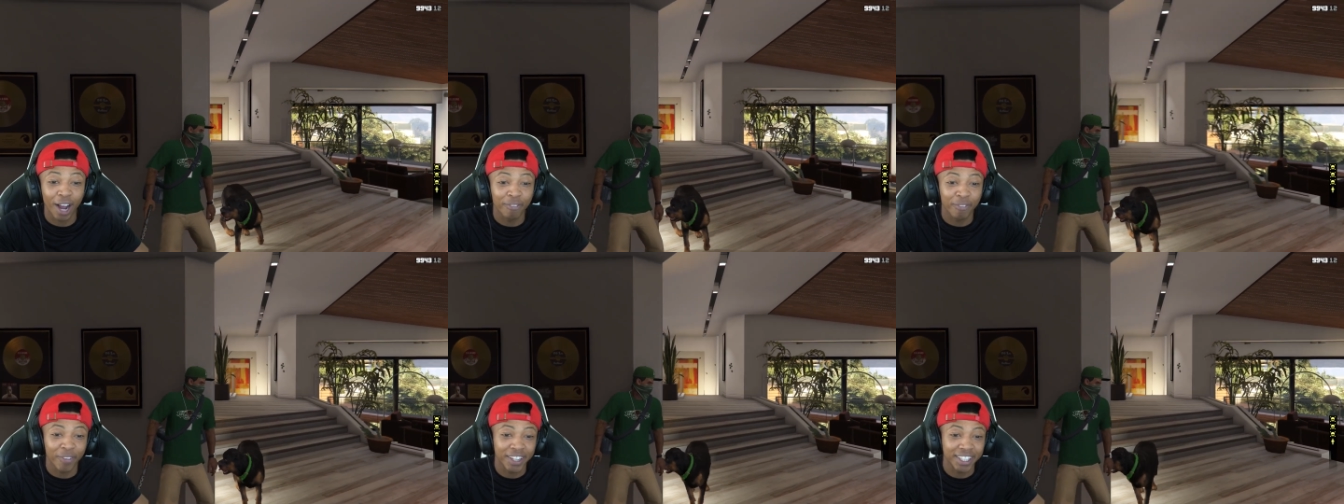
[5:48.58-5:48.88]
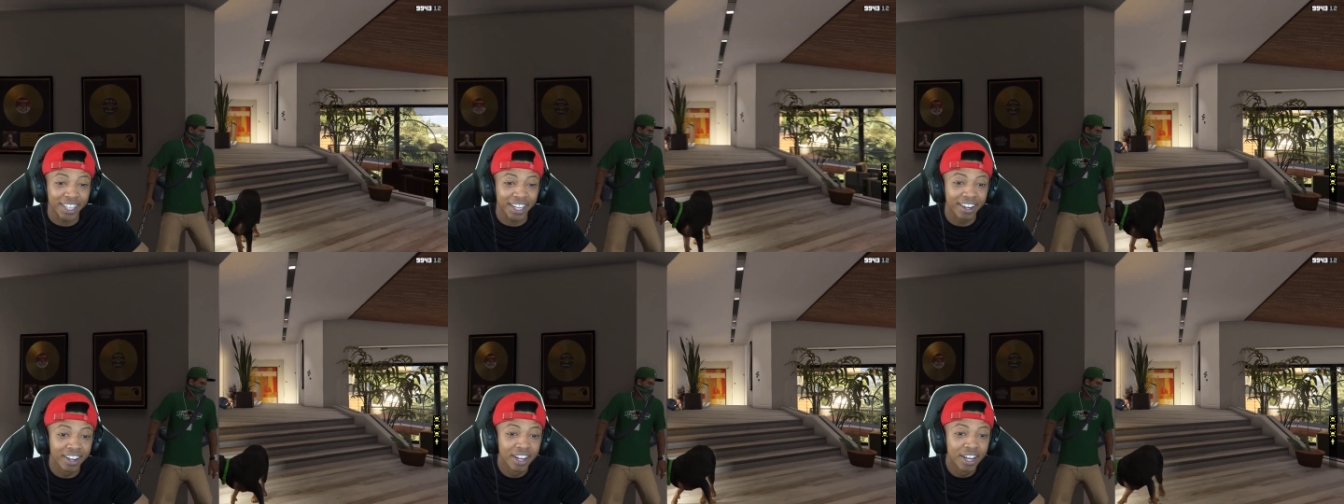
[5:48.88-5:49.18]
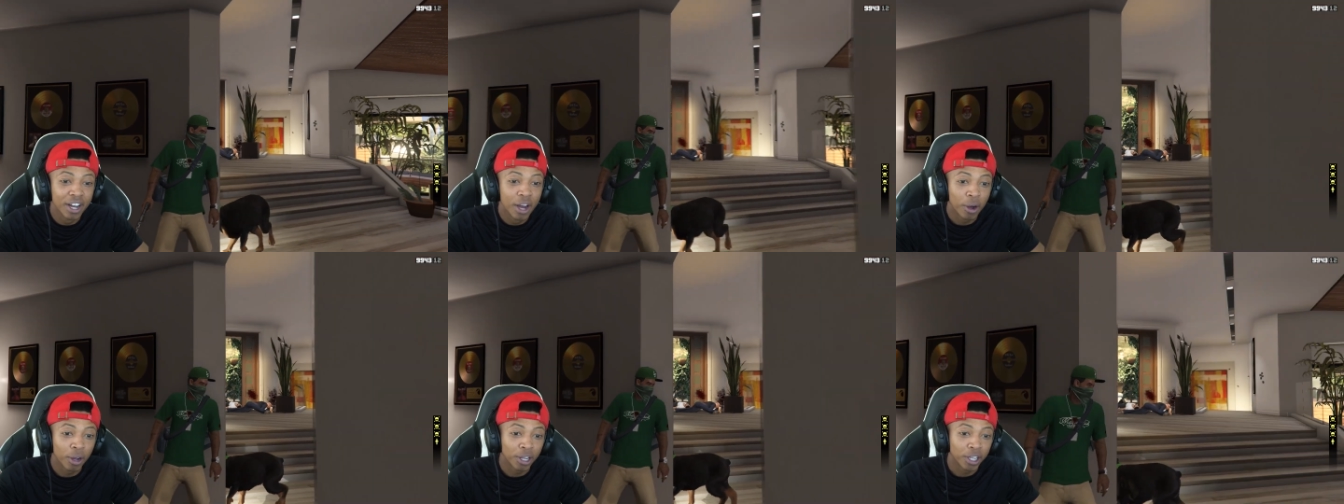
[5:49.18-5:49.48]
chop right there.
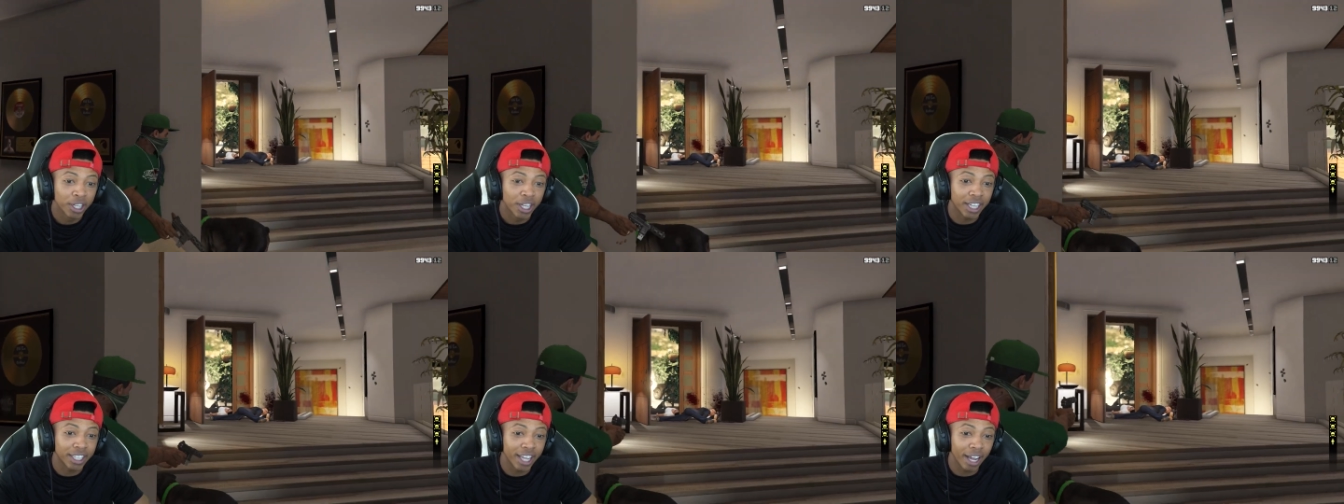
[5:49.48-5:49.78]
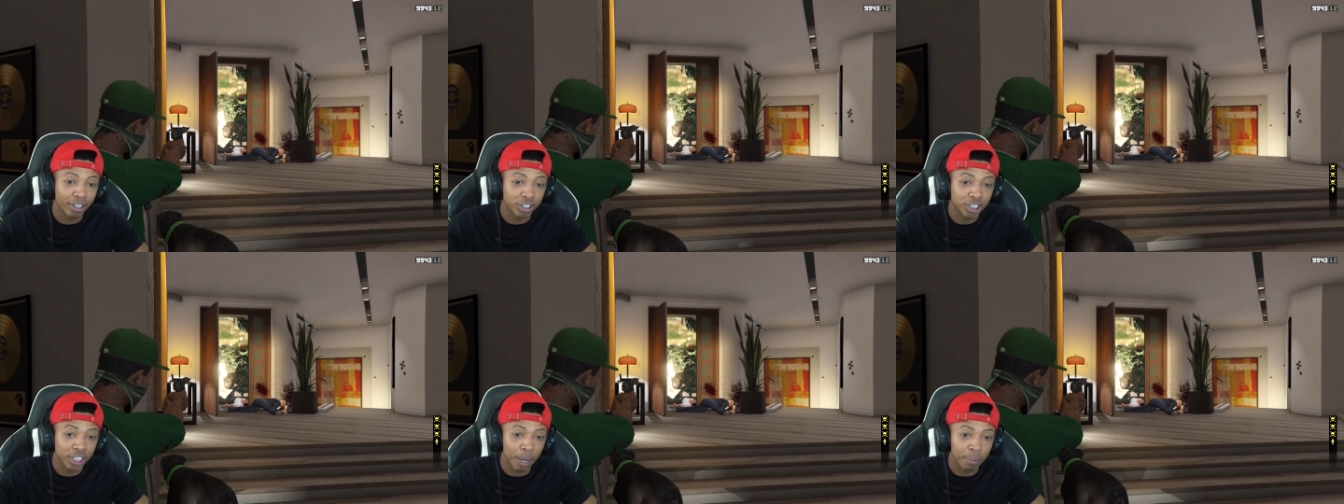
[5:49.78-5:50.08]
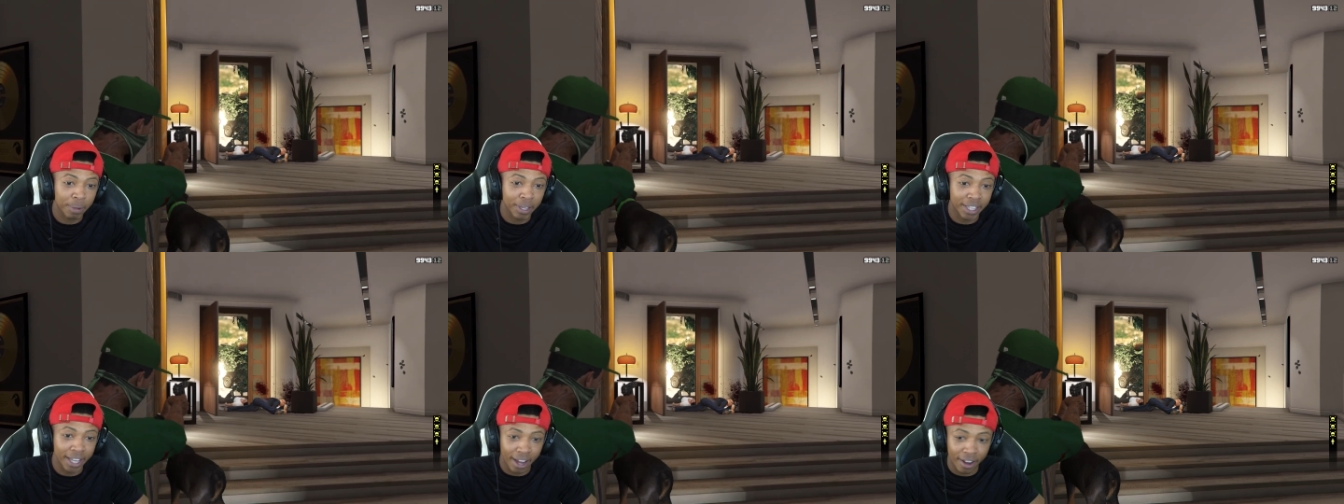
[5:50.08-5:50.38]
Get down,
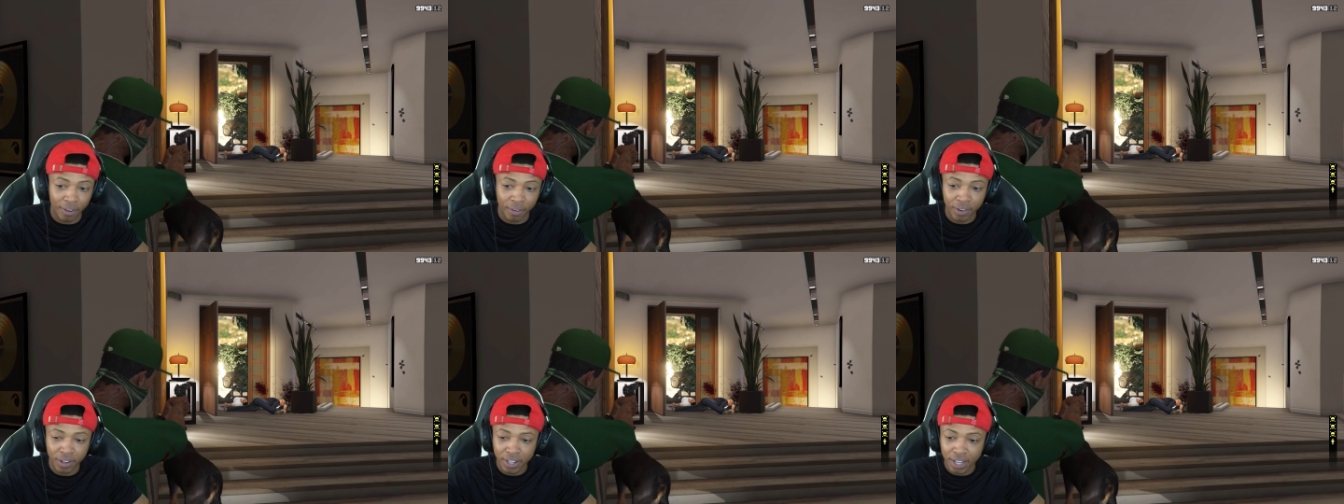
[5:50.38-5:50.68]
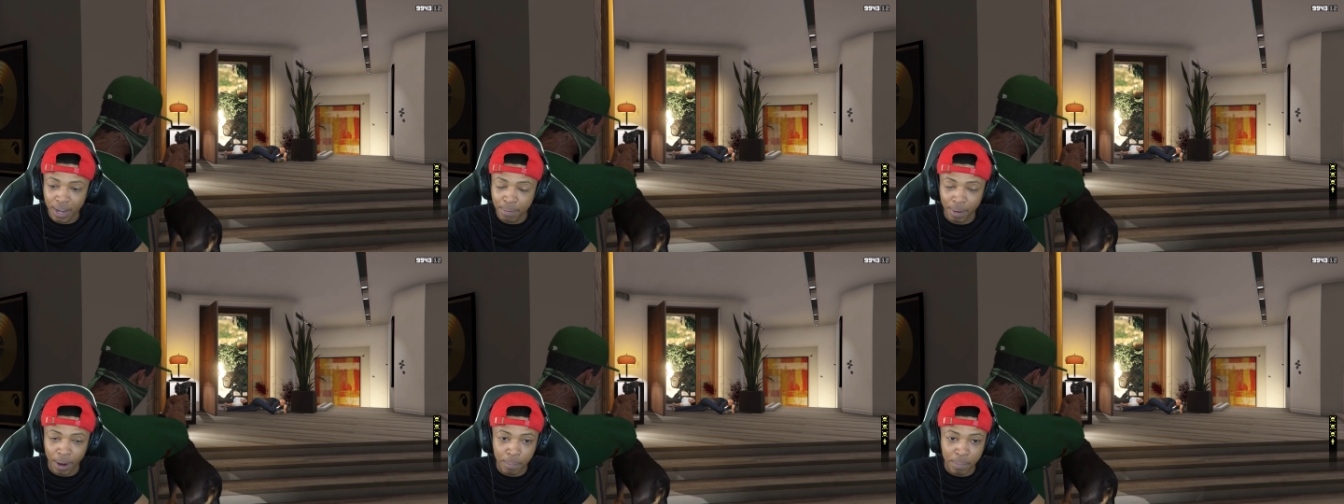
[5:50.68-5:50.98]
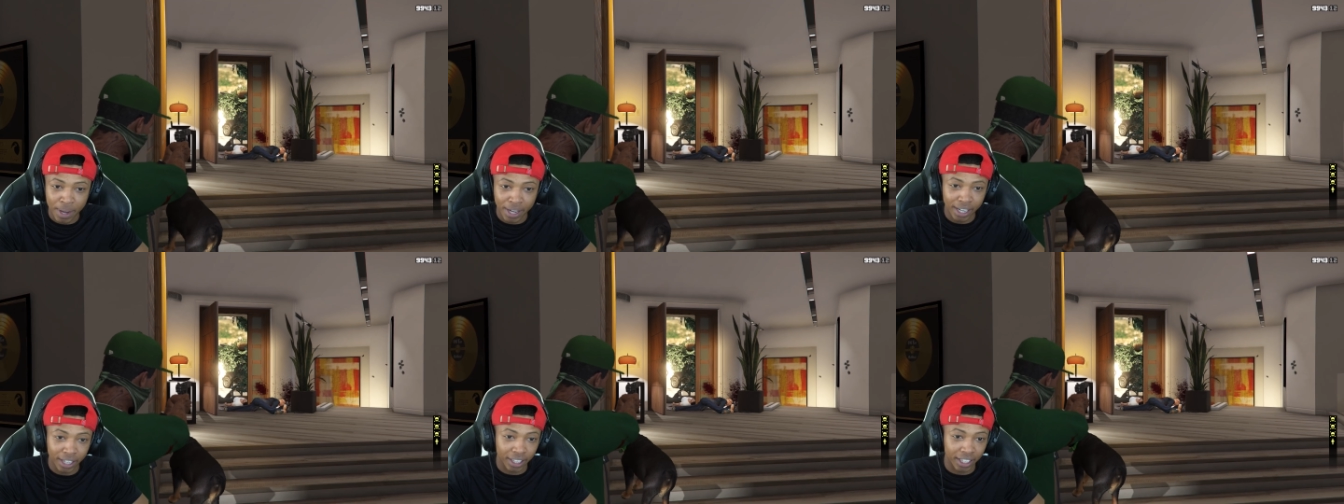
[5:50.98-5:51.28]
chop. Get down. It might
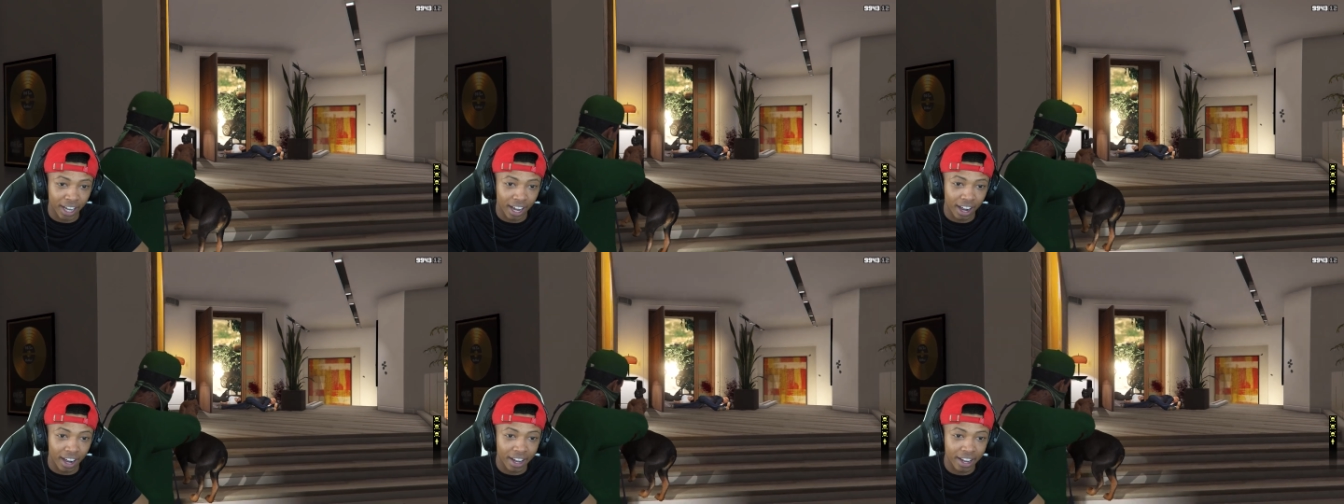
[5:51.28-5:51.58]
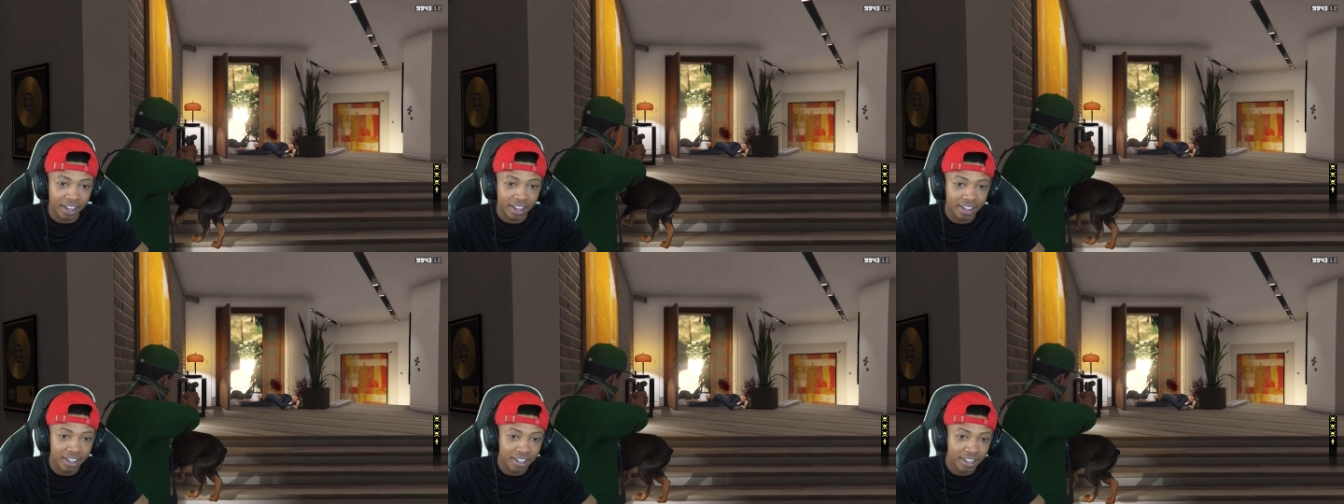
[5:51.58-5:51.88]
be another guy.